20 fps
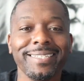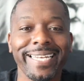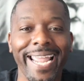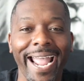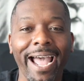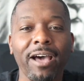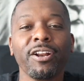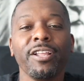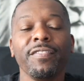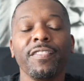
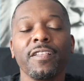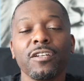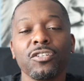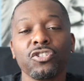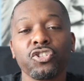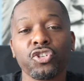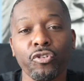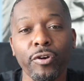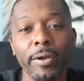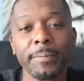down in the
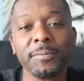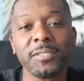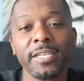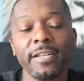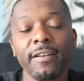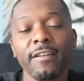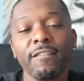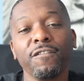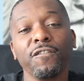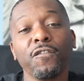
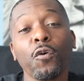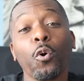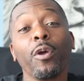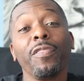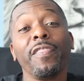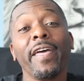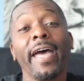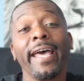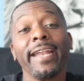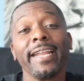description for
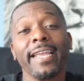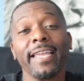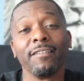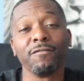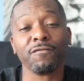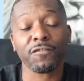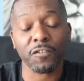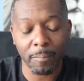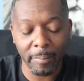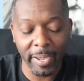that
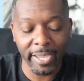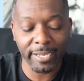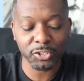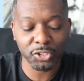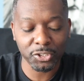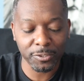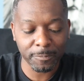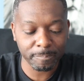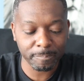information.